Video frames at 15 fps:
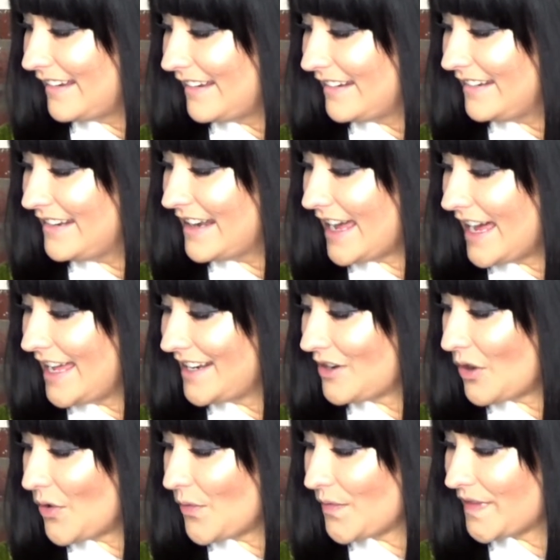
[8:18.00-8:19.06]
not
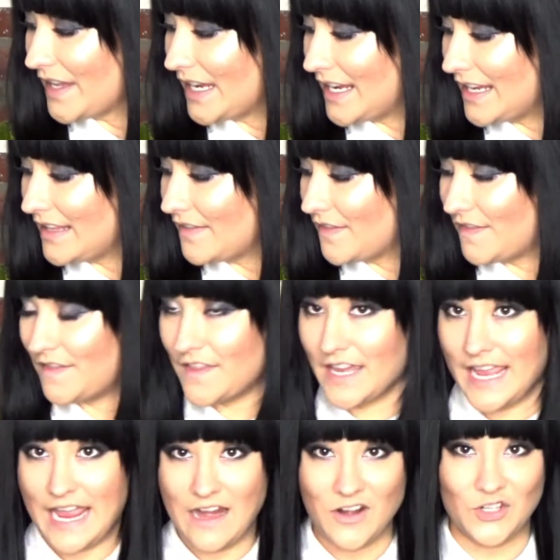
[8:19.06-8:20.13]
only the
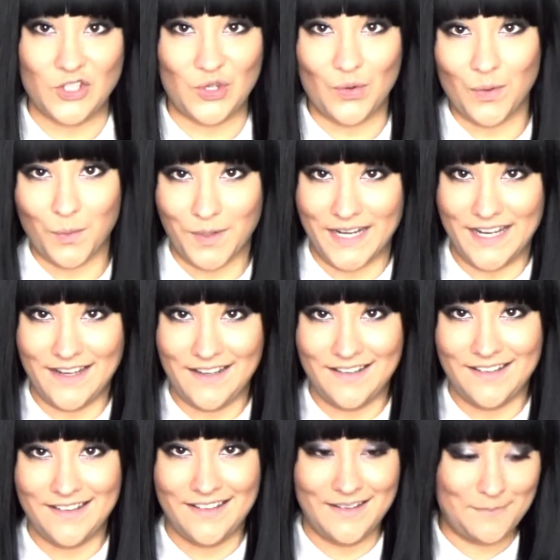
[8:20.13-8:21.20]
hair jewelry,
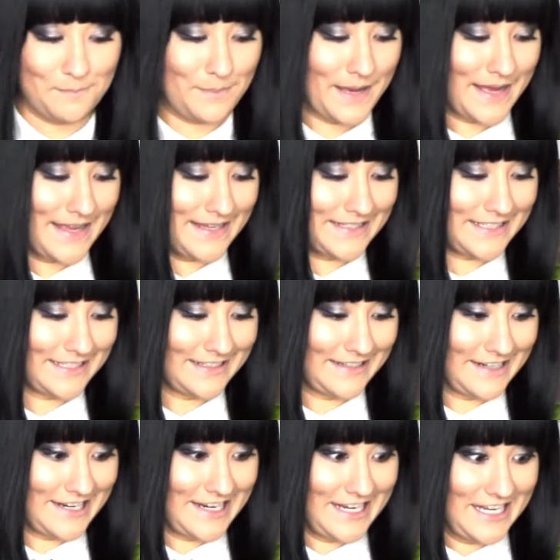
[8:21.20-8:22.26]
but
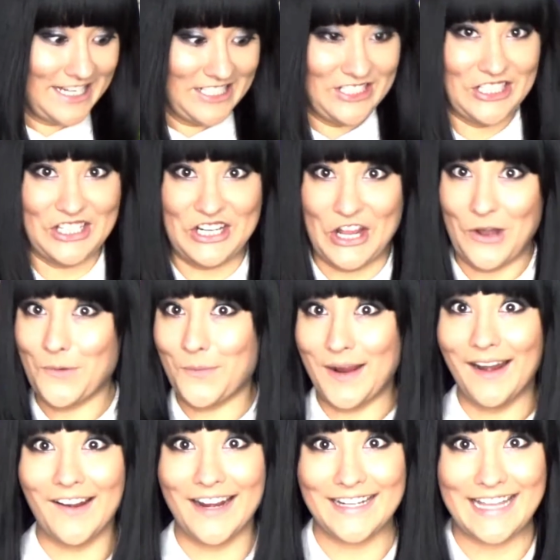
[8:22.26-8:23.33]
to know
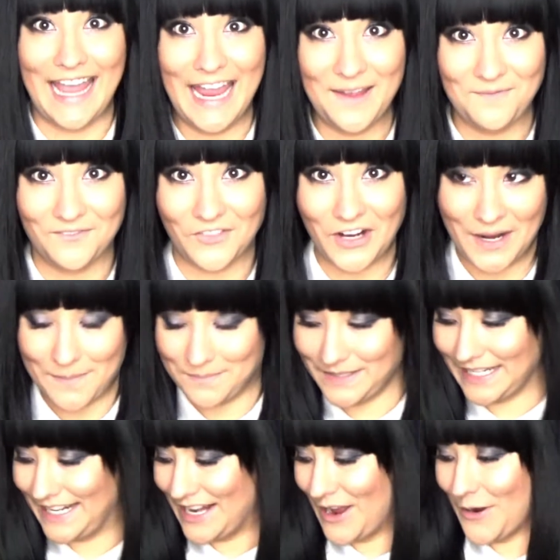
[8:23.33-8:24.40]
where it came from,
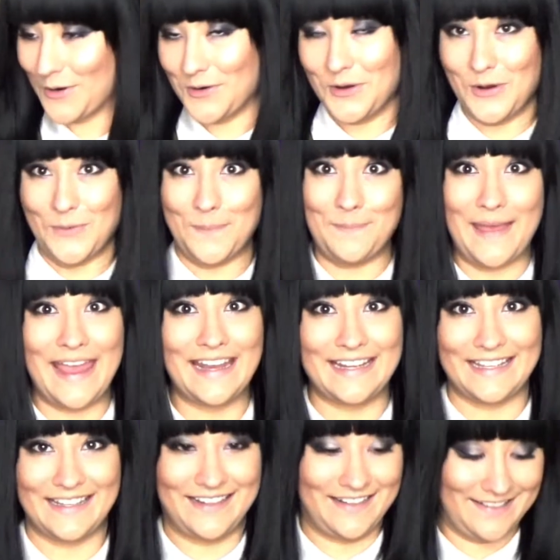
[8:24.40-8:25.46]
to know who made
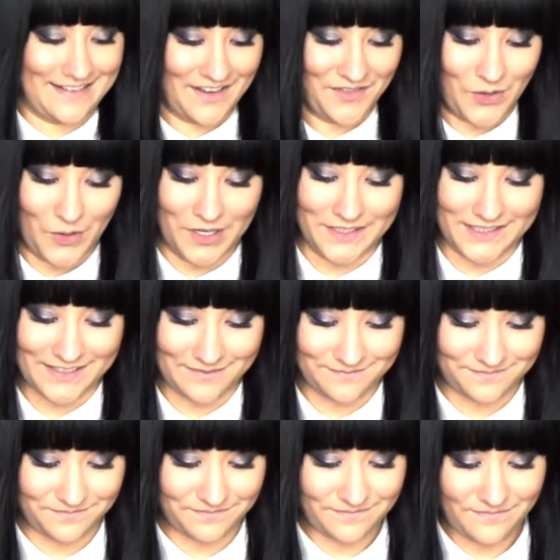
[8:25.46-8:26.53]
it. Of course,
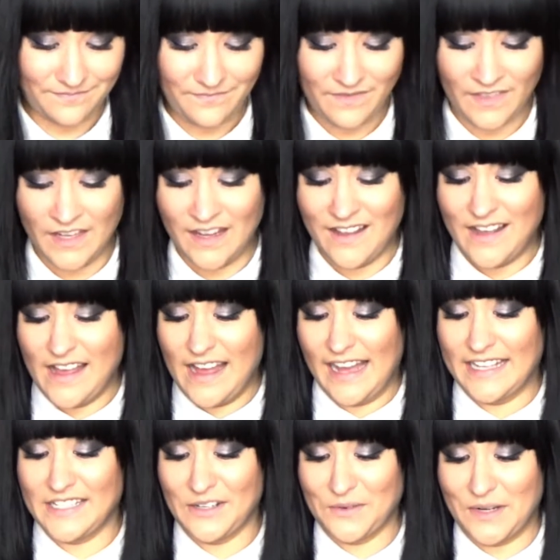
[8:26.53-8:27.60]

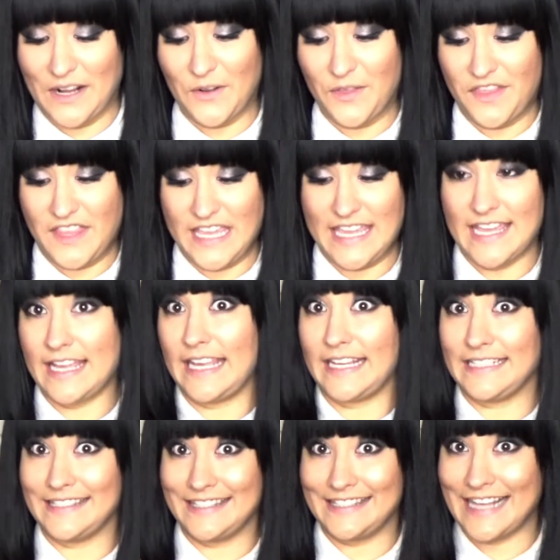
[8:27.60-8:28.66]
I don't know the
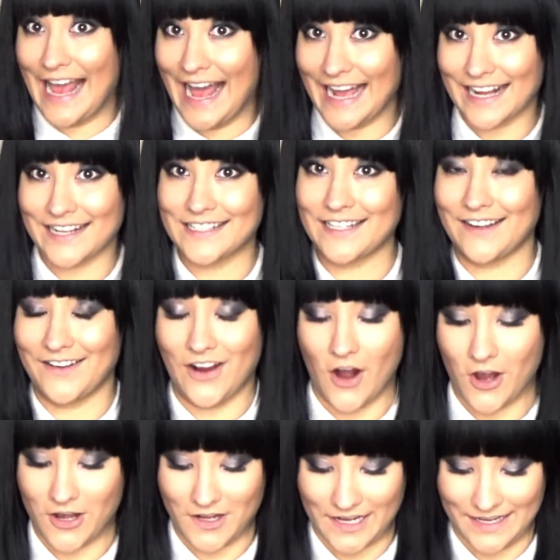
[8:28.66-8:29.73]
exact
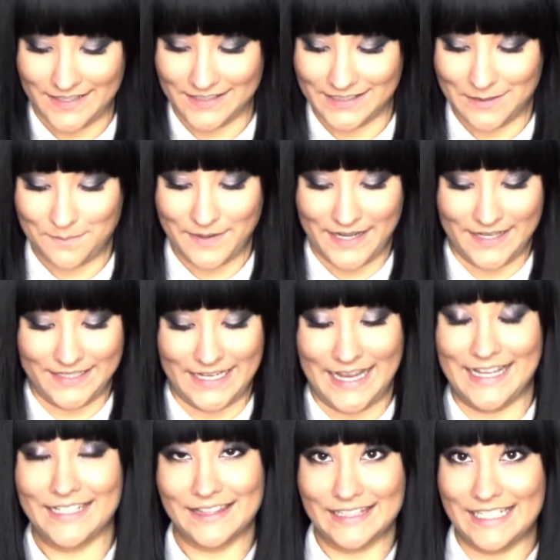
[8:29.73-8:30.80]
artist, but
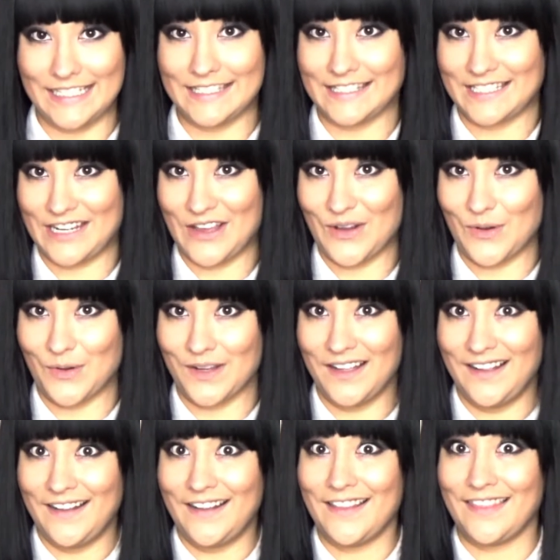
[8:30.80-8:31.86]
I at least know
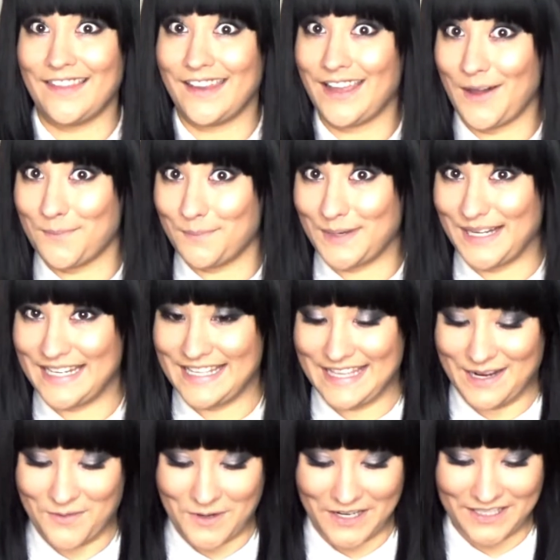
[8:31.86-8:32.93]
the company
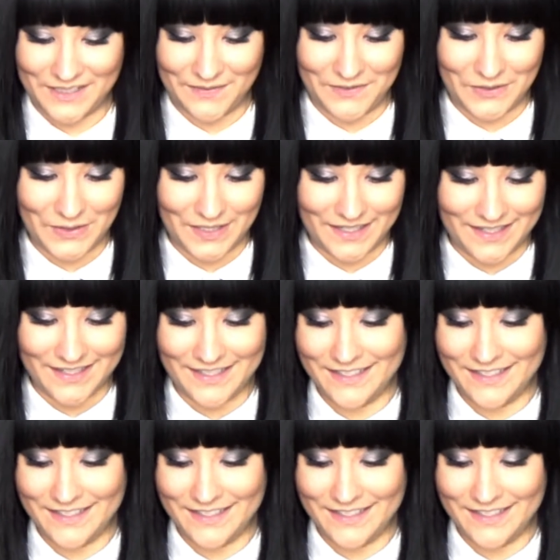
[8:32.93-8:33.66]
they worked for.